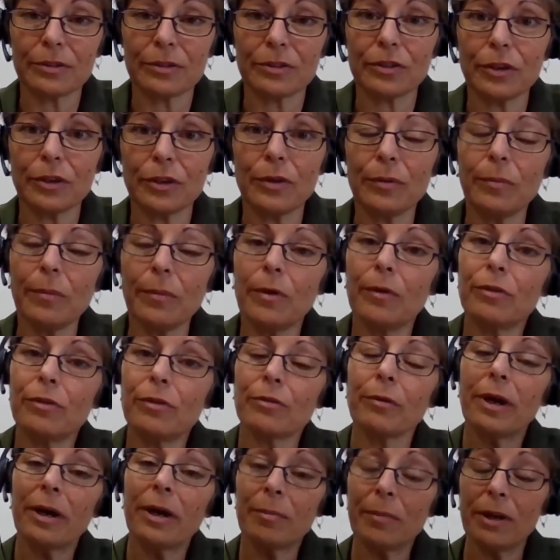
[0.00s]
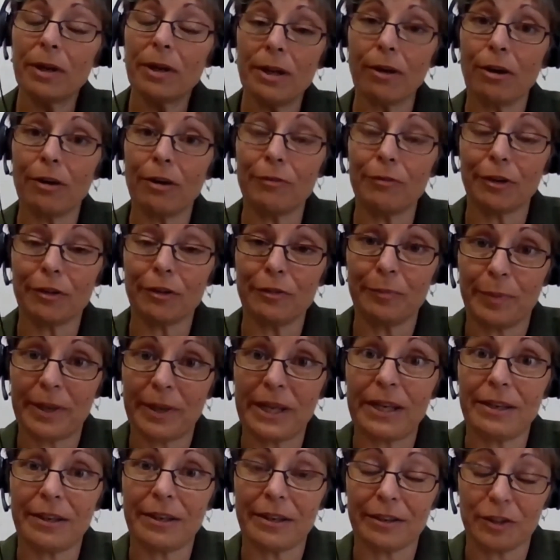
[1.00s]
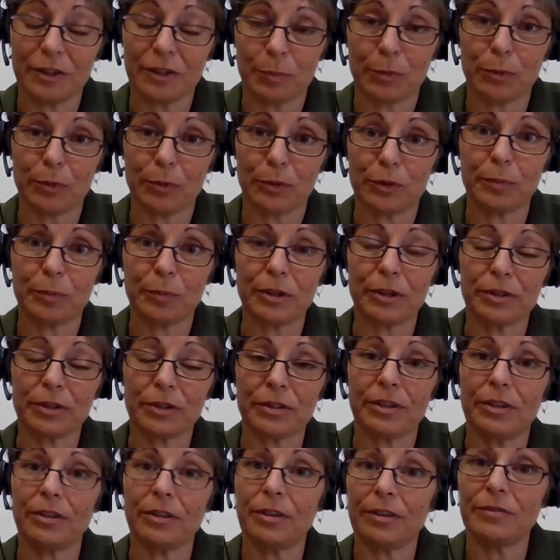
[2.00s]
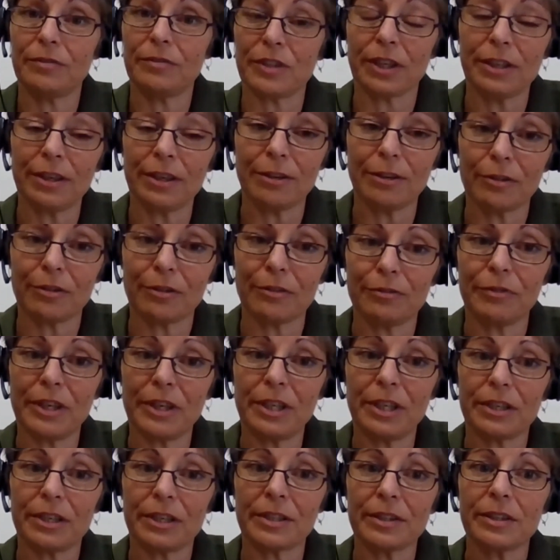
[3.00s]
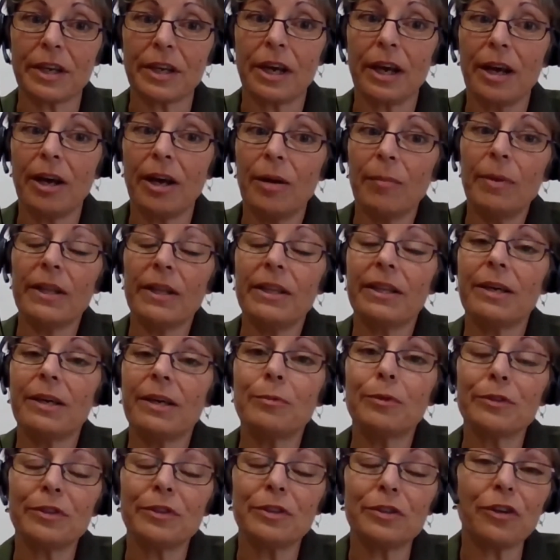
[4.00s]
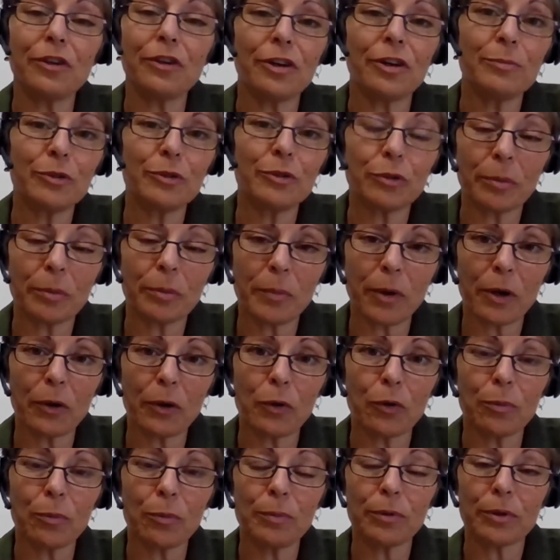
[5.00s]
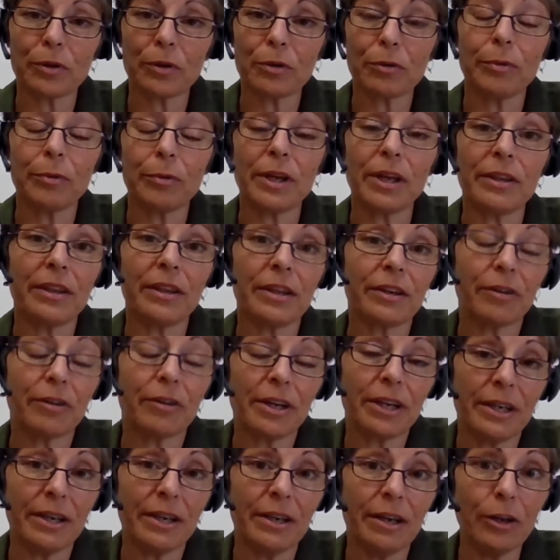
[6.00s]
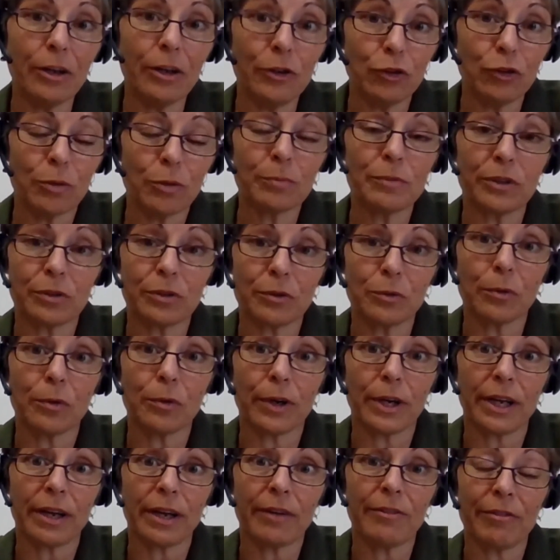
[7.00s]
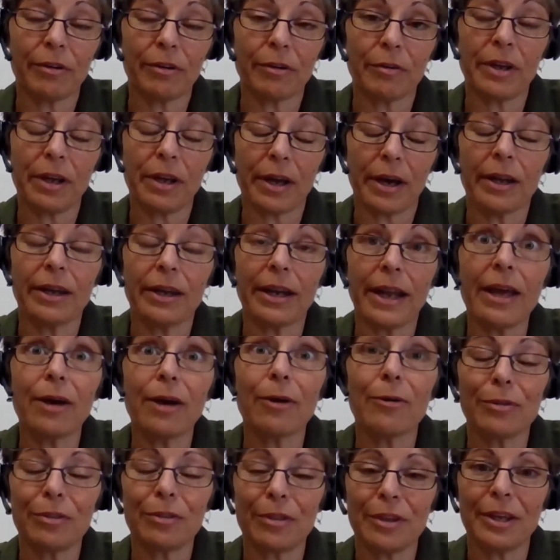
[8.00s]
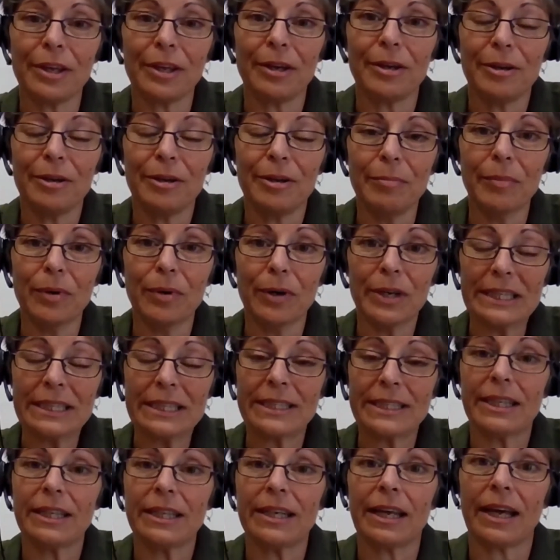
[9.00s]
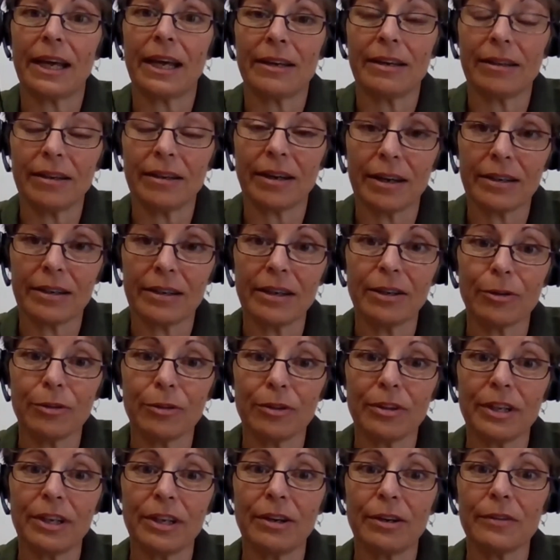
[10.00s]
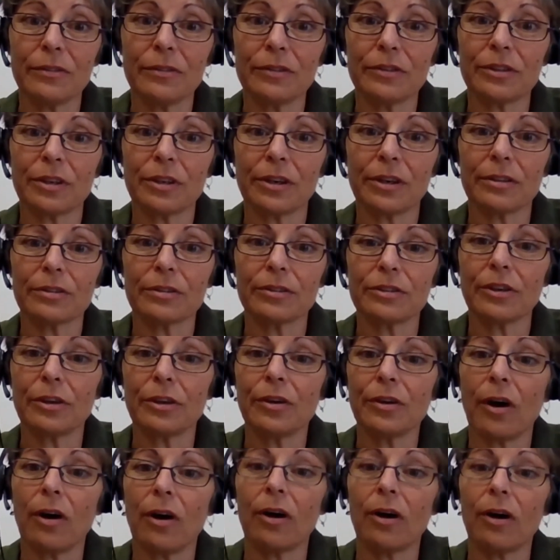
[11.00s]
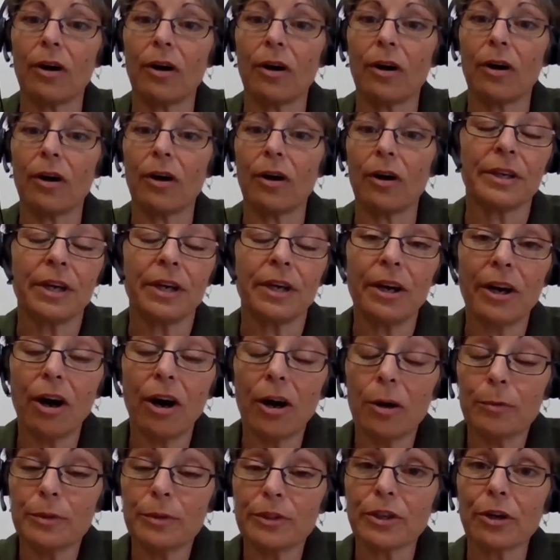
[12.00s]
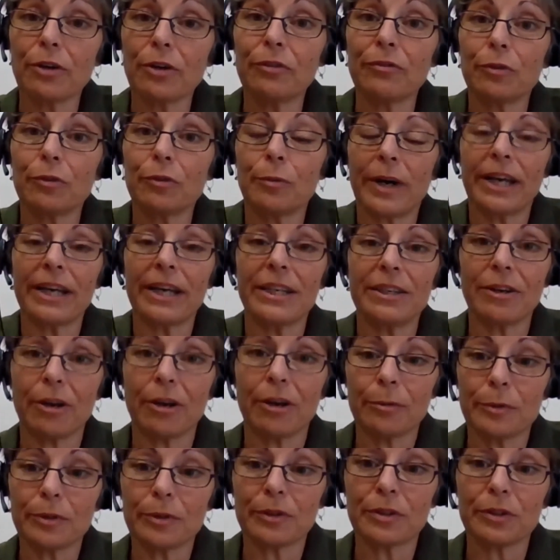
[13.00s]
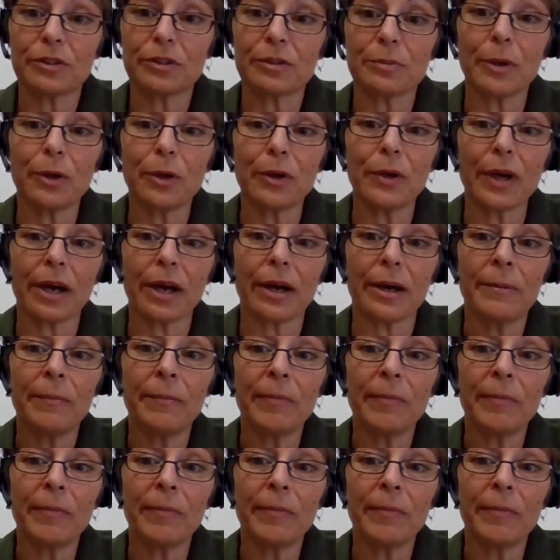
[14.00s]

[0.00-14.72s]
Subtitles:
So throughout my life, I've been a sports person and I've done a lot of fitness. But there was a time during my corporate career that I adopted quite a very unhealthy mindset and an unhealthy lifestyle. So I was overweight, I was a smoker.